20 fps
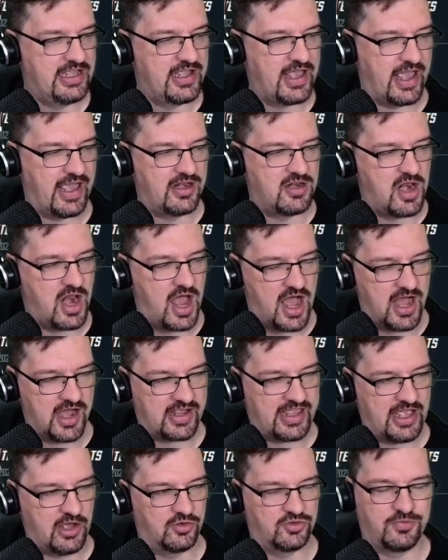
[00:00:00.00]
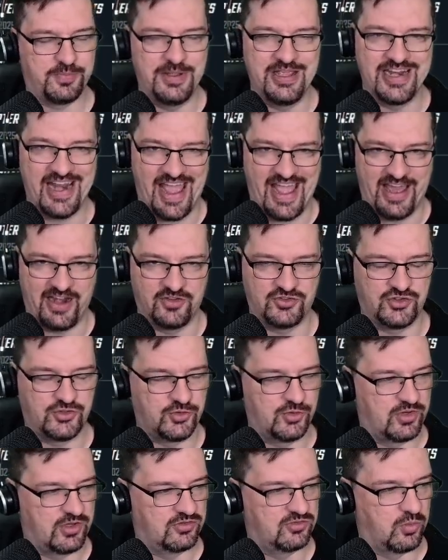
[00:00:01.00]
and knockouts being added to it
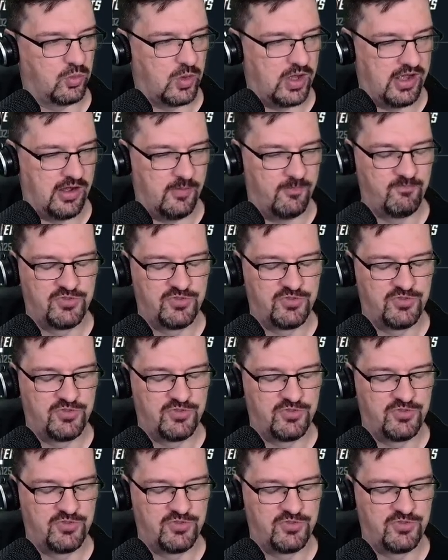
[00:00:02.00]
as well,